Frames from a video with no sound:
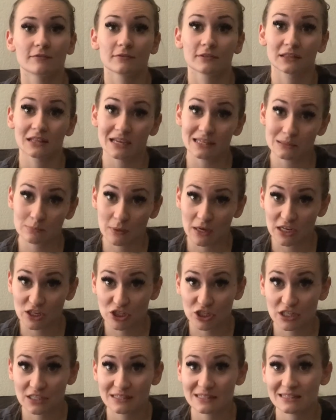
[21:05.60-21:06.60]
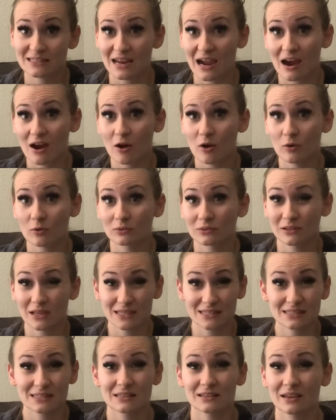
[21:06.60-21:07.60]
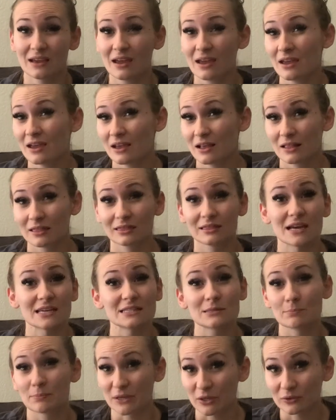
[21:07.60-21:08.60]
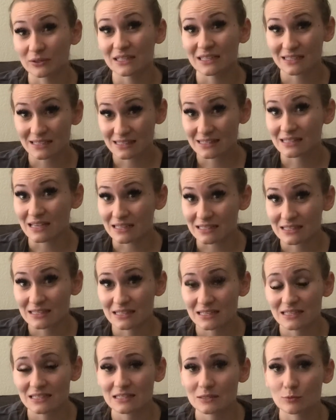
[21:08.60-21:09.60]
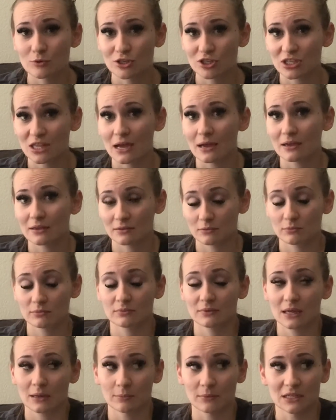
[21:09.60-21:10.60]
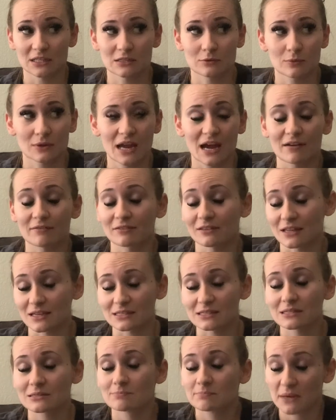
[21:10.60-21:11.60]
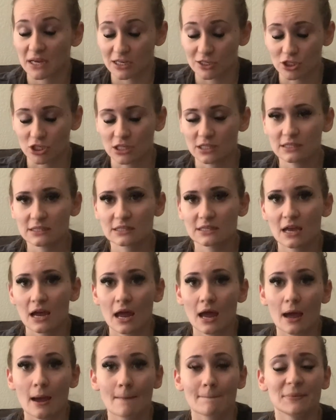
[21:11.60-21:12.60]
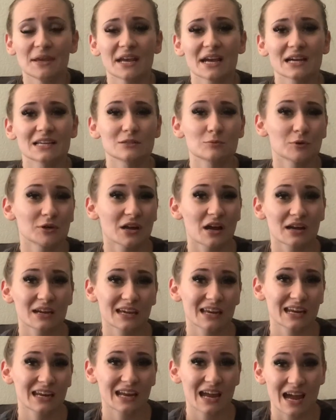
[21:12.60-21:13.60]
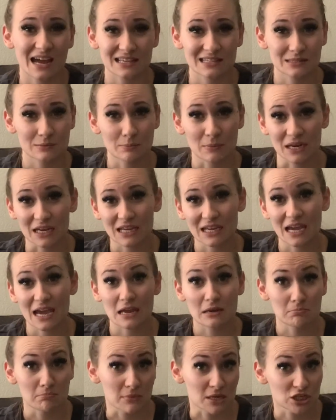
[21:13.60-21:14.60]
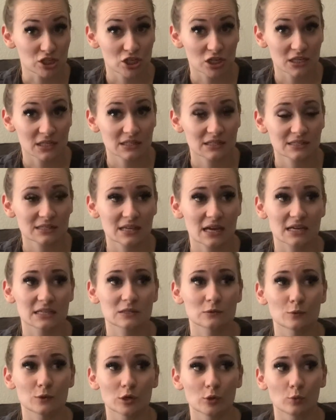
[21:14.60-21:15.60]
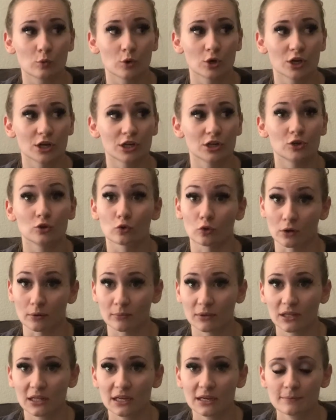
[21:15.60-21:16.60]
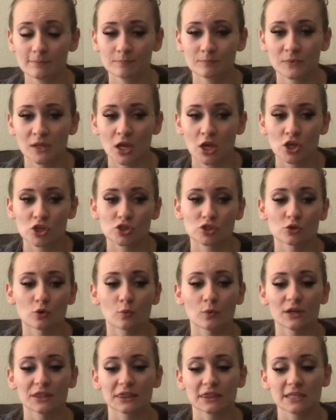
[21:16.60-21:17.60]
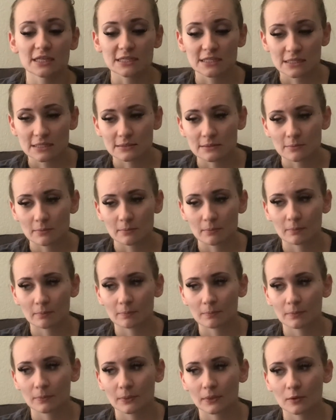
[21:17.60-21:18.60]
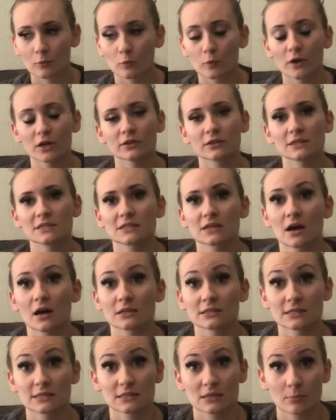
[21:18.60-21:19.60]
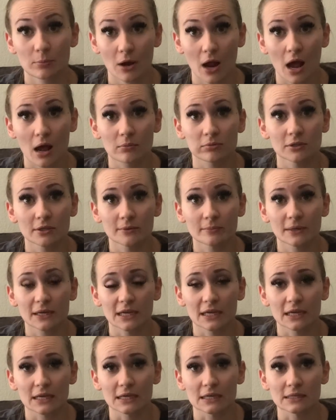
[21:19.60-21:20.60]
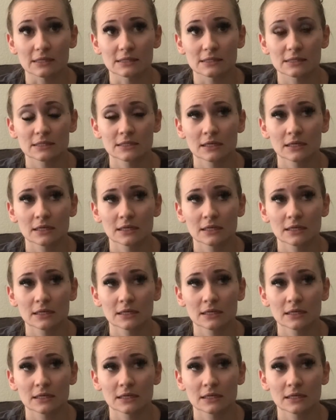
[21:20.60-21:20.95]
less patients now, less building census, which that means we have less patients because we're not getting as many admissions as we would normally. So where this causes a problem is